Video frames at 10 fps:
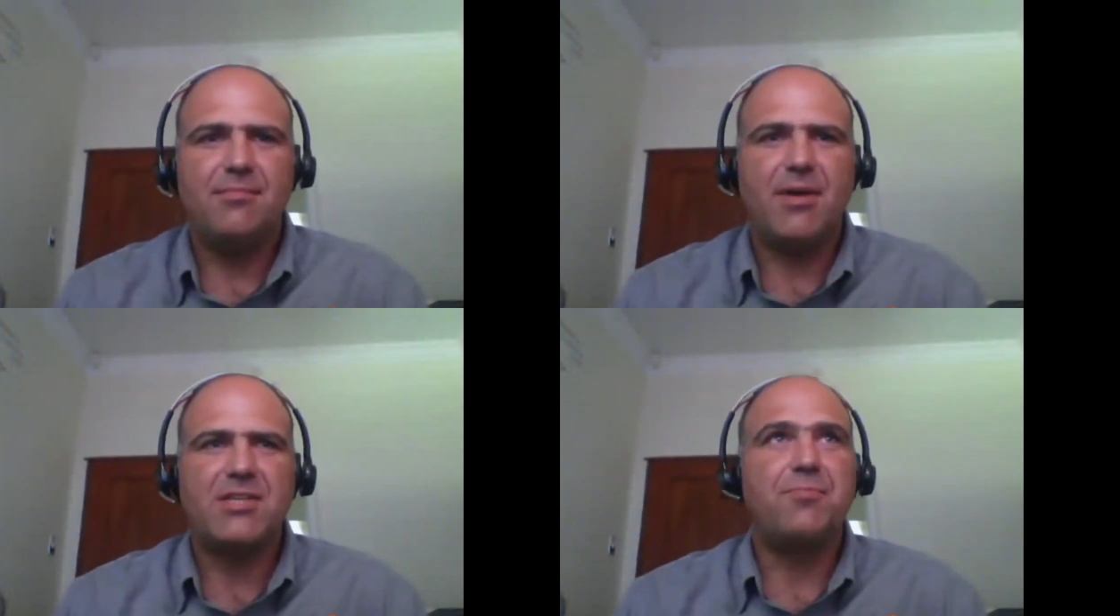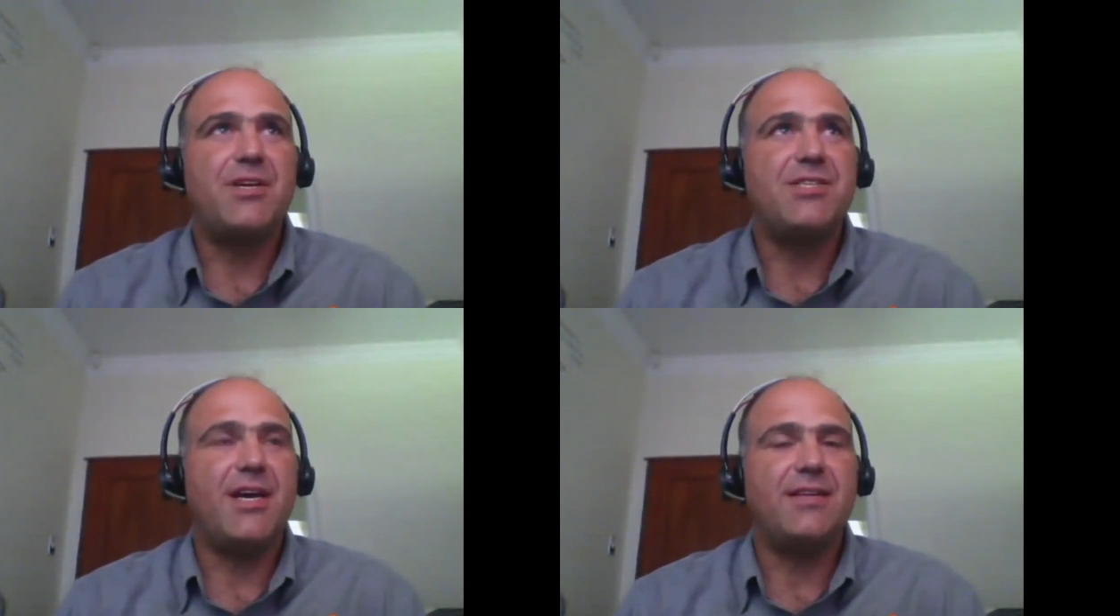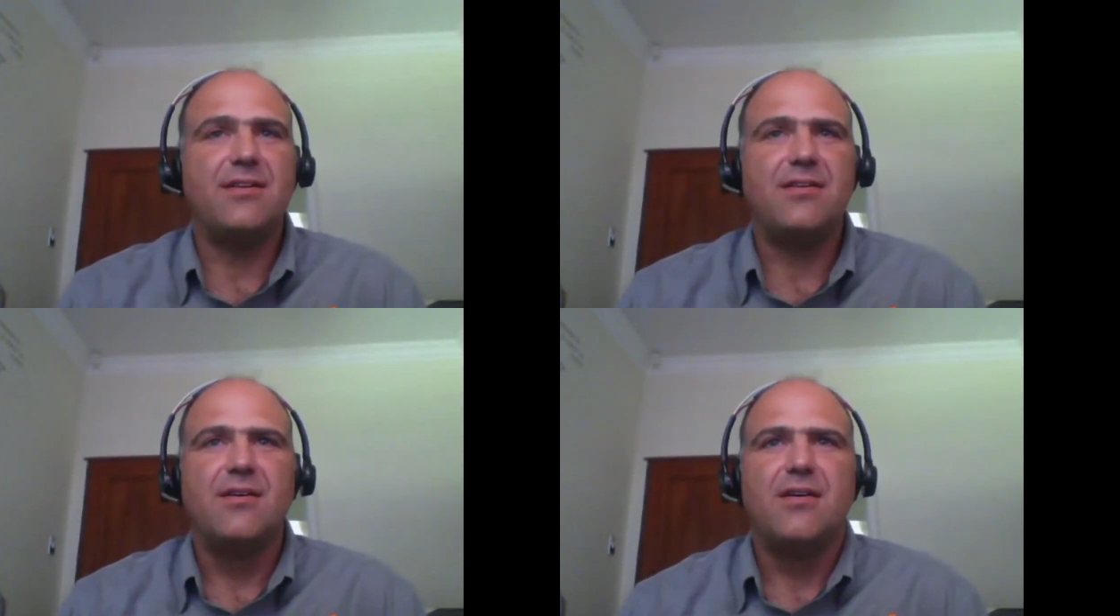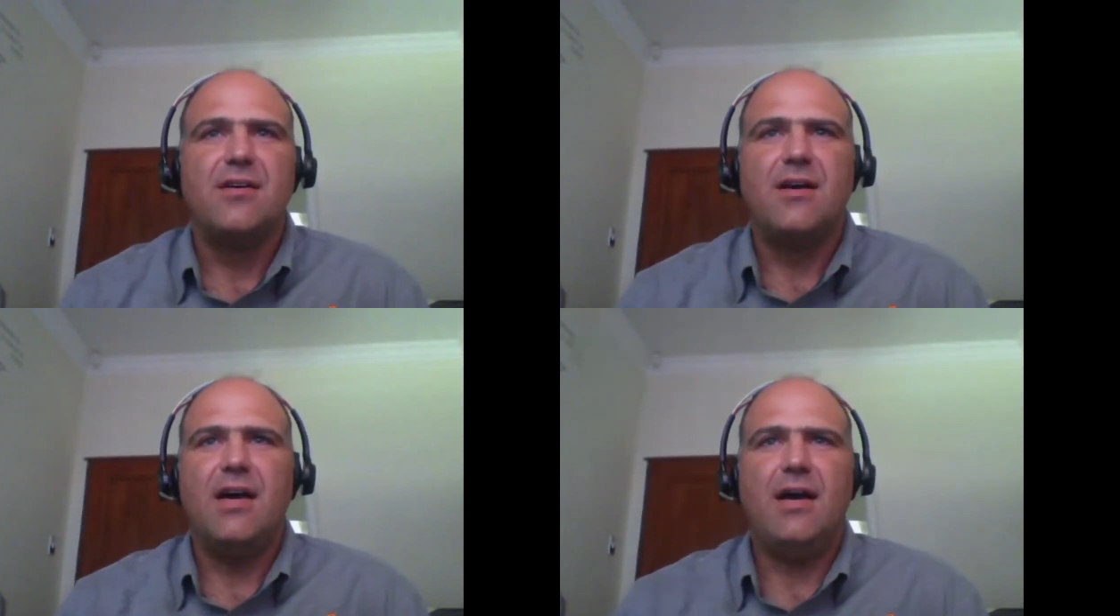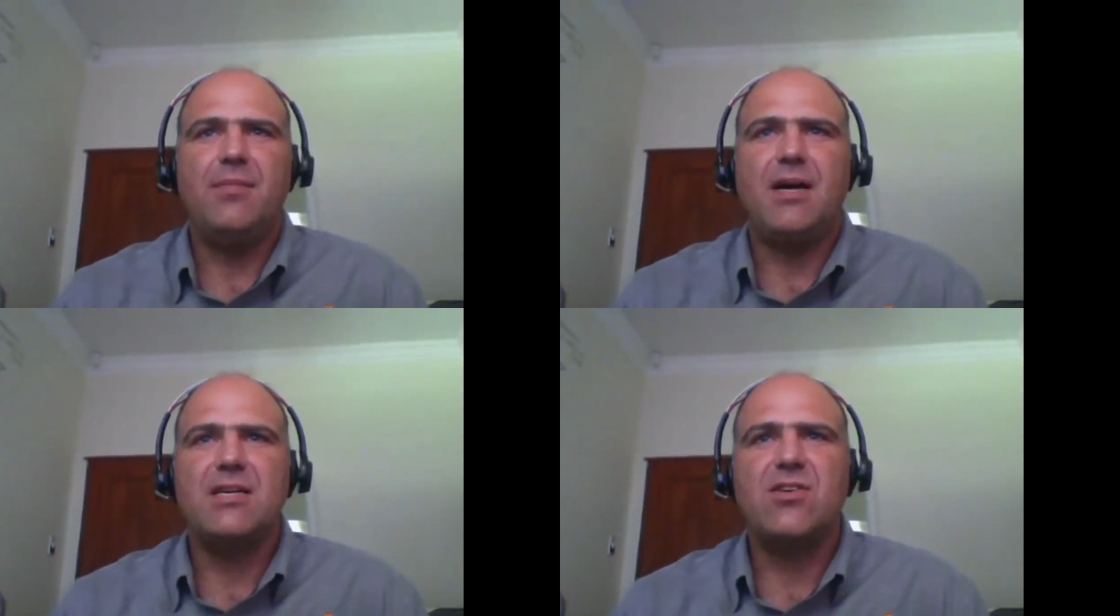Much appreciated.
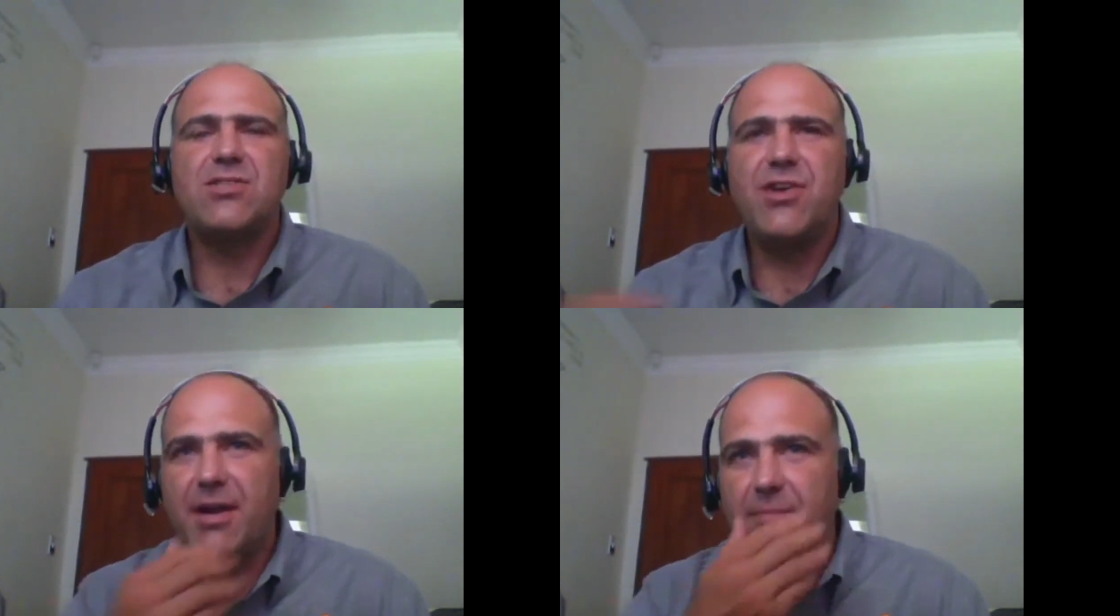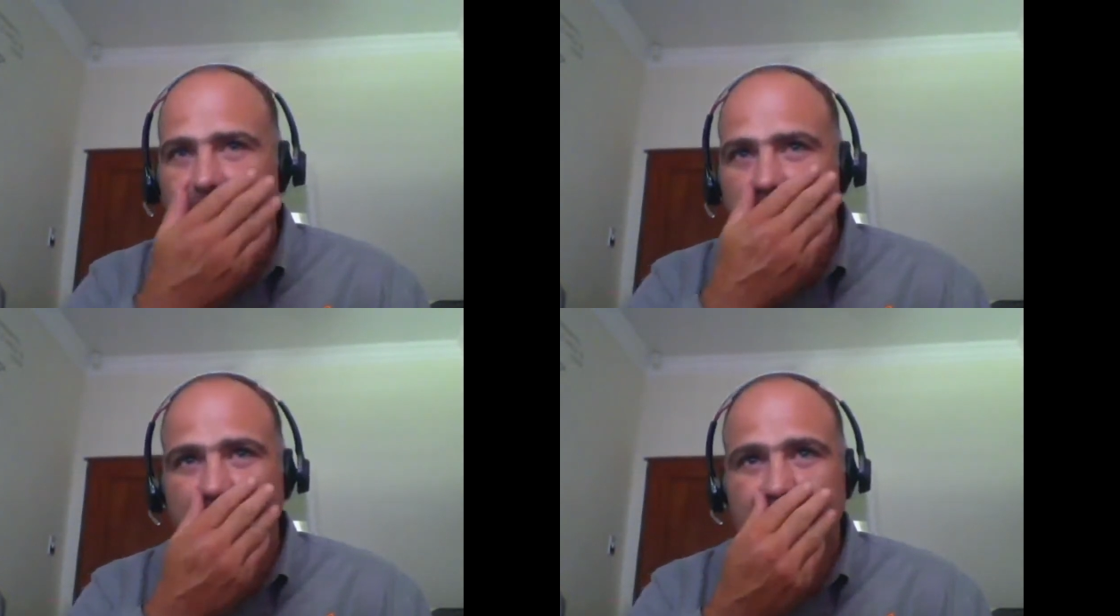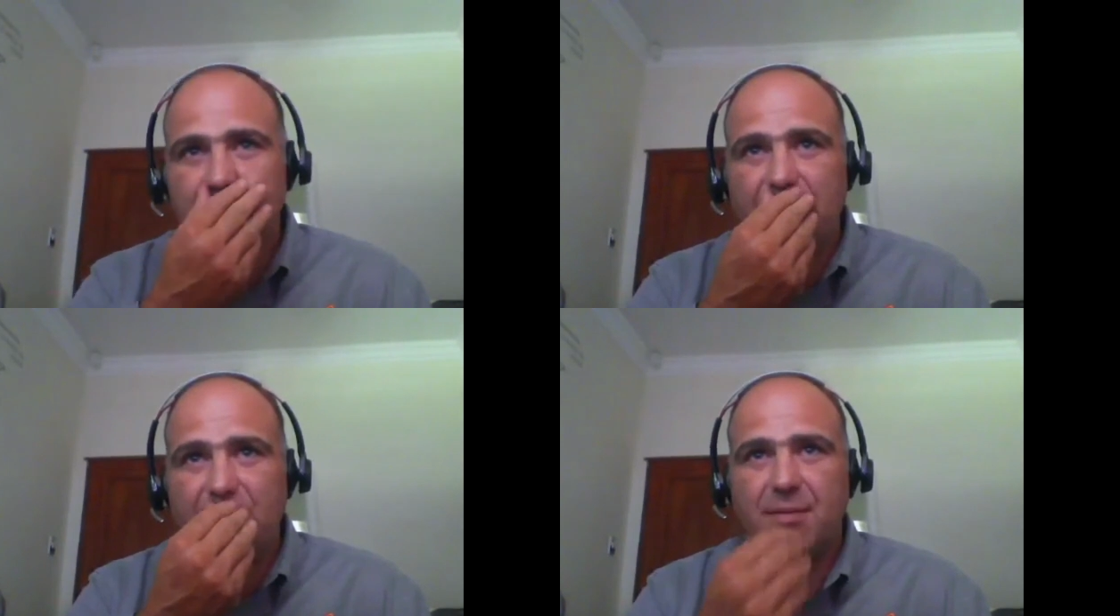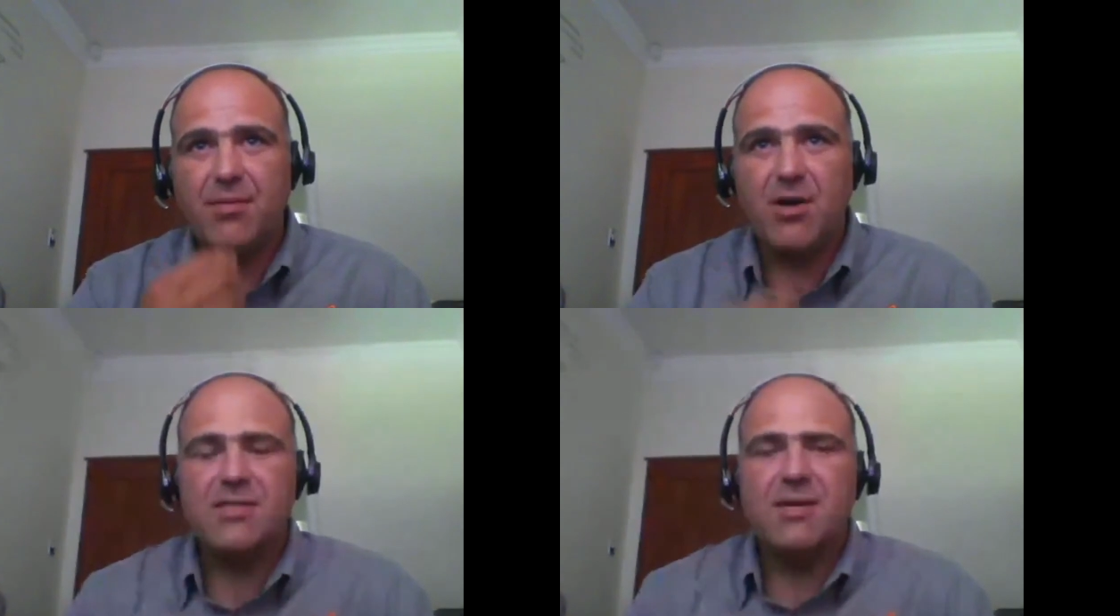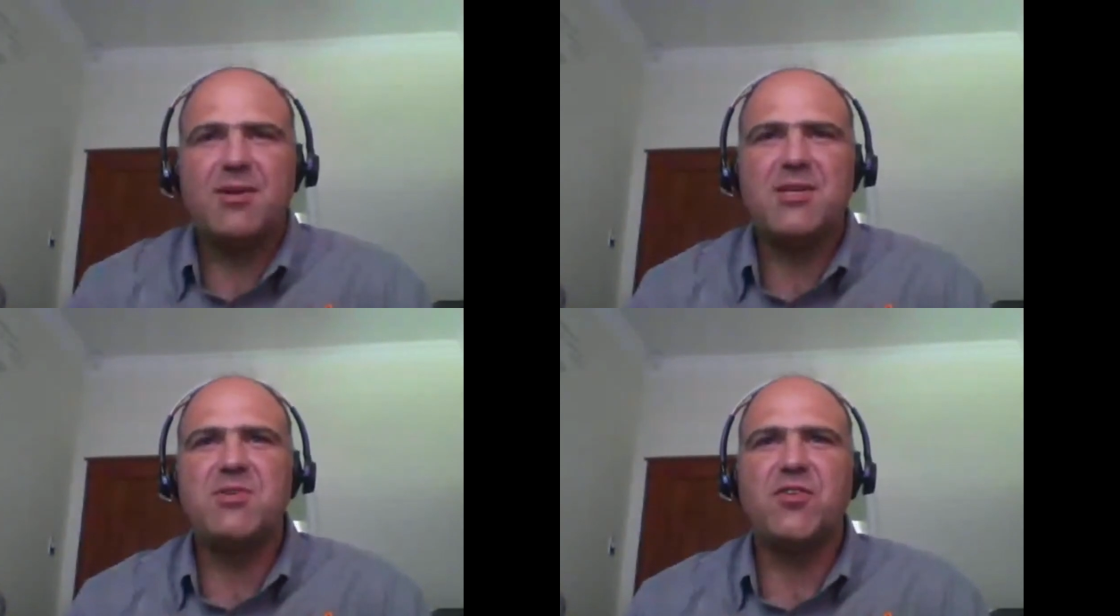I'll start sharing my screen in a moment.
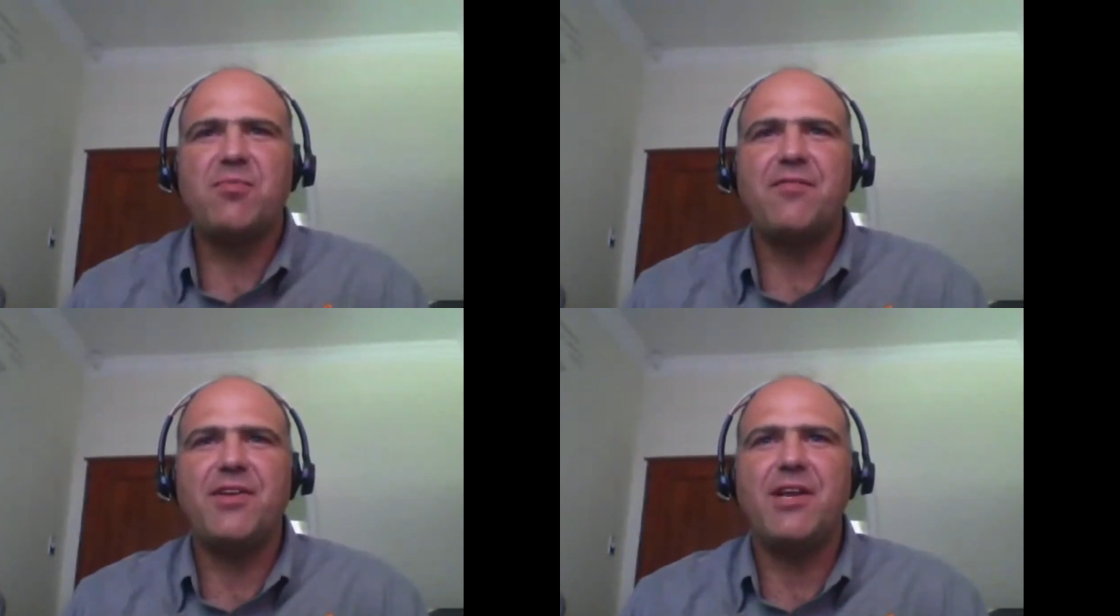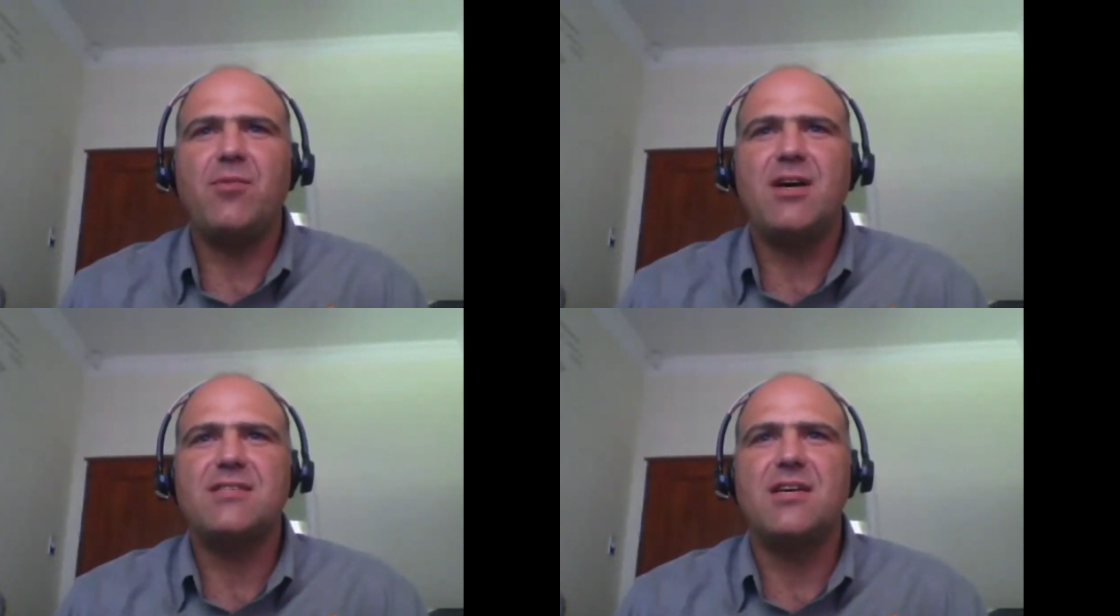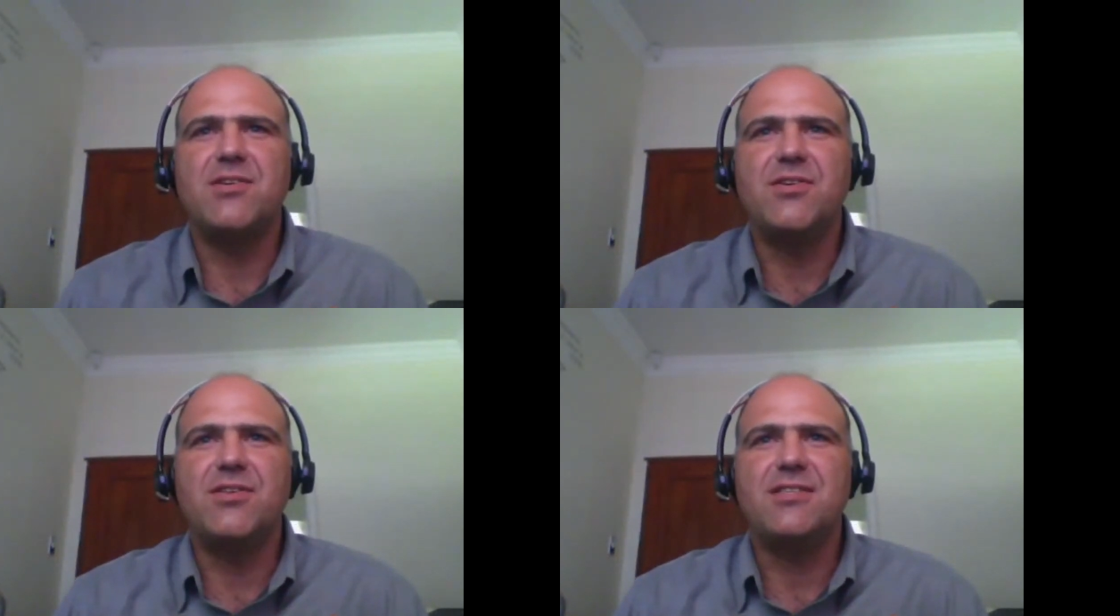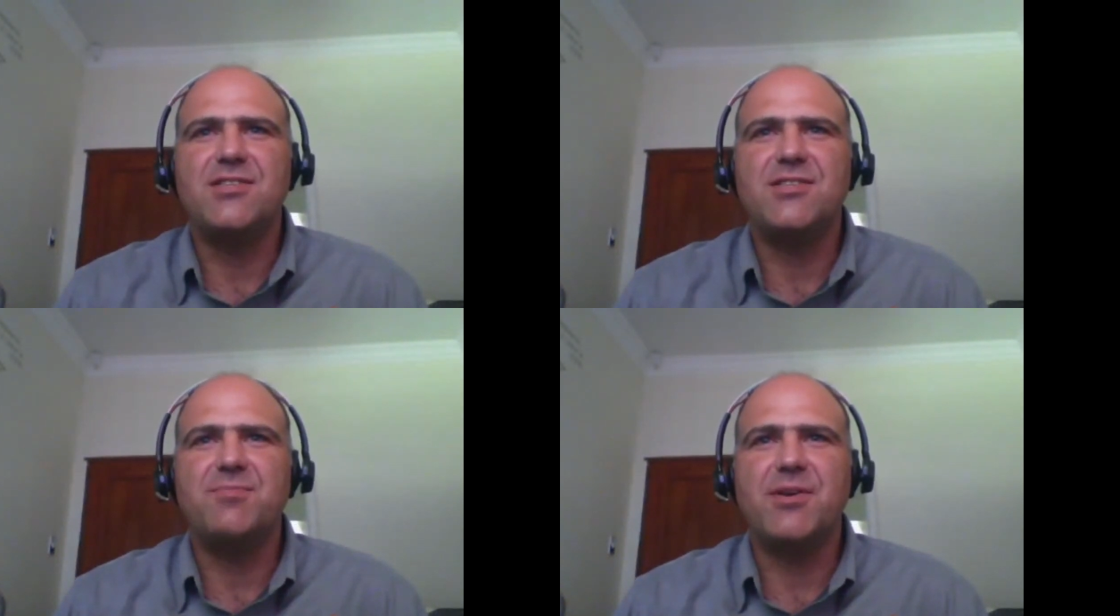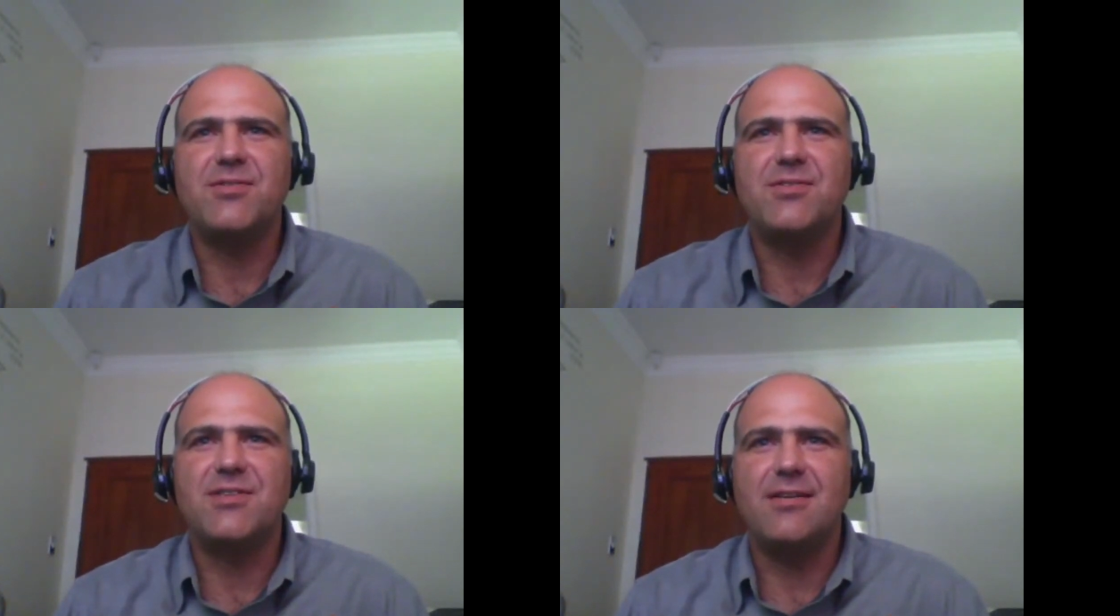I'm going to switch off my video whilst I do this, just
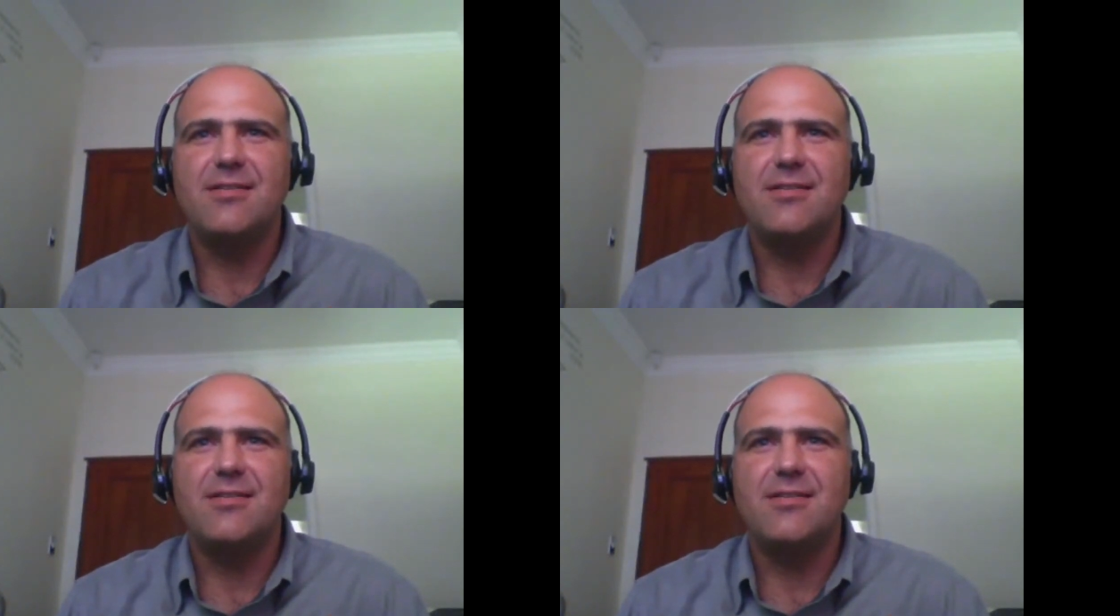because